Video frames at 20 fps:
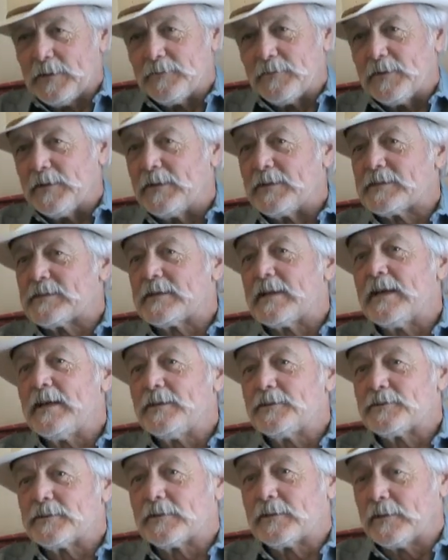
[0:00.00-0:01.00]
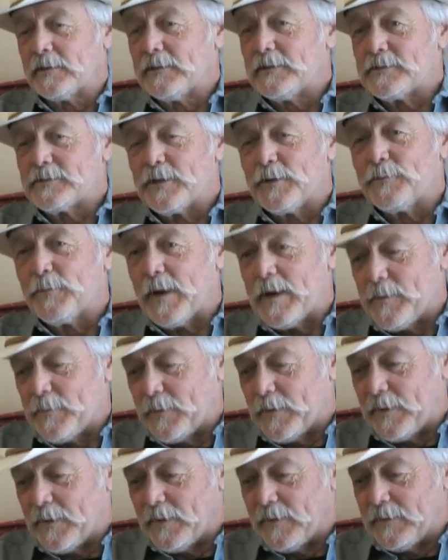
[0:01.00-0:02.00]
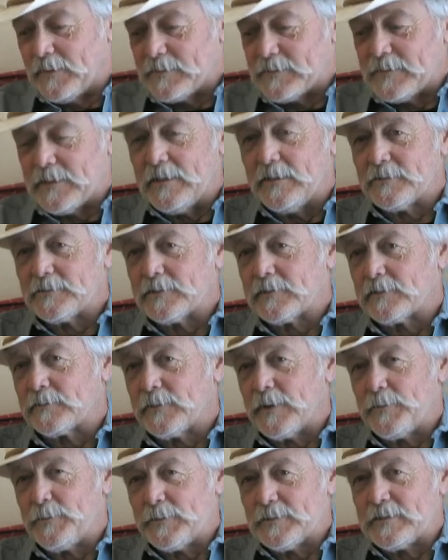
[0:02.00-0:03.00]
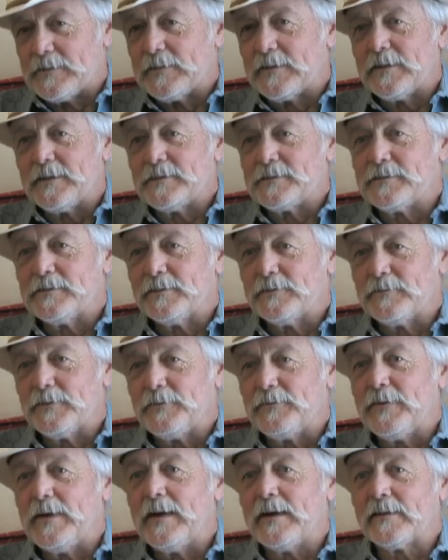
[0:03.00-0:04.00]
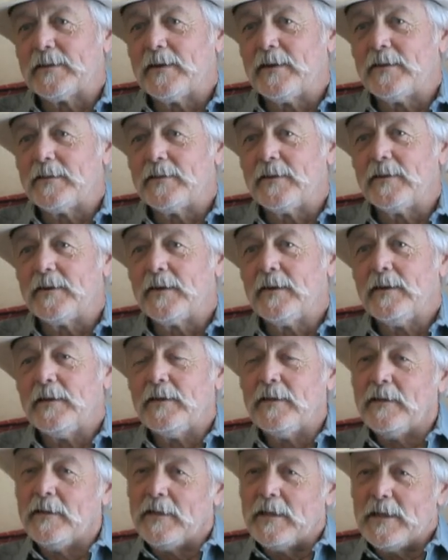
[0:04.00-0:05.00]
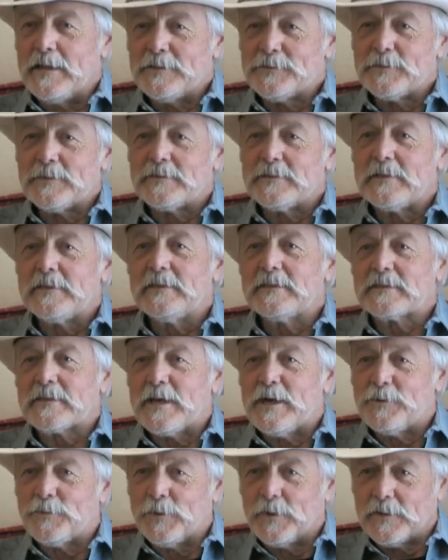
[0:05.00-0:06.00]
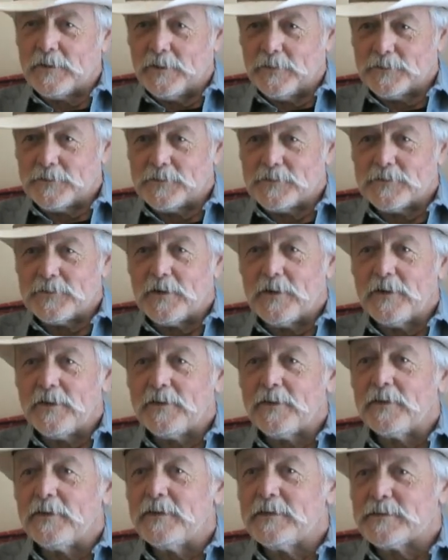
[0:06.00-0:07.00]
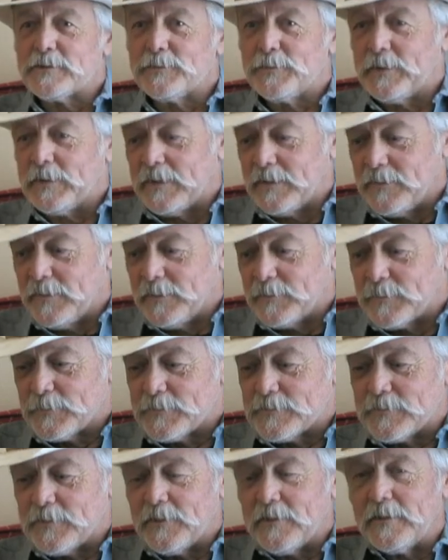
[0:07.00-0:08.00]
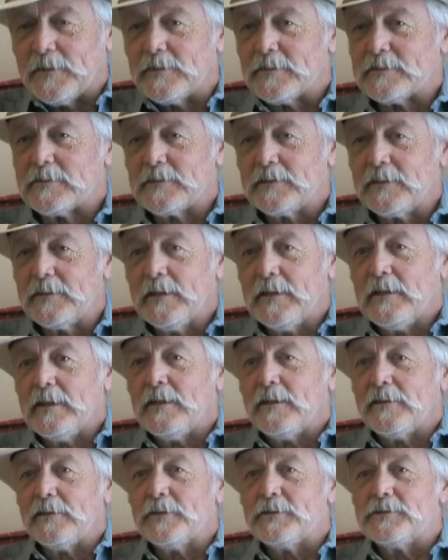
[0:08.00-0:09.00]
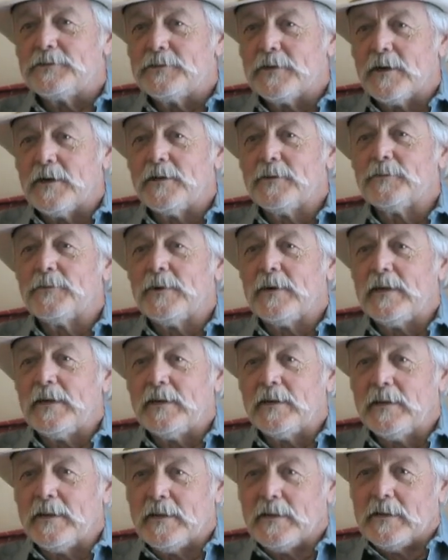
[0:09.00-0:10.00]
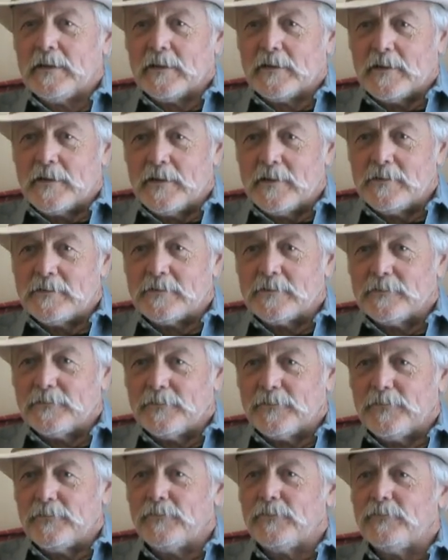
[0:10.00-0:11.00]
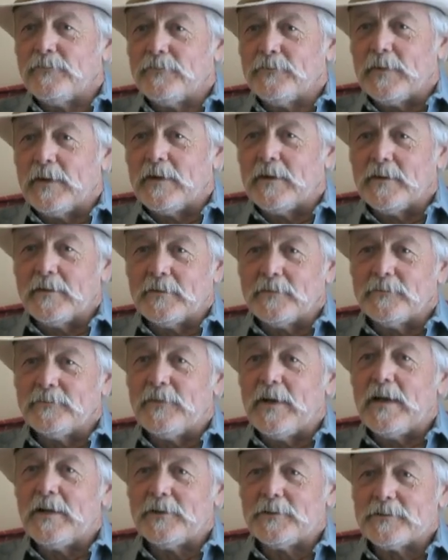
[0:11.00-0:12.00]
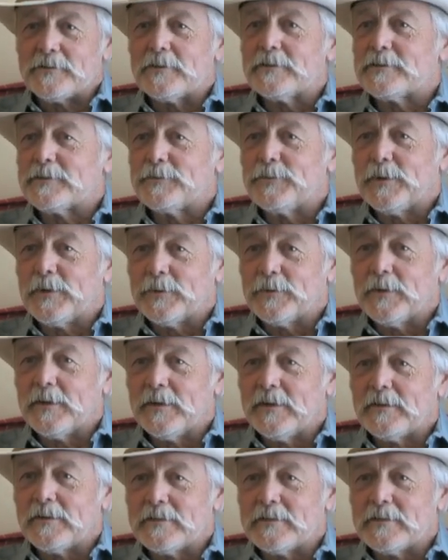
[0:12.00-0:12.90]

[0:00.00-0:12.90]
of a nostalgic, at least on my part, a nostalgic representation of the fact that I think as we see this cowboy culture starting to disappear, I think we're starting to see the John Wayne kinds of values disappear with it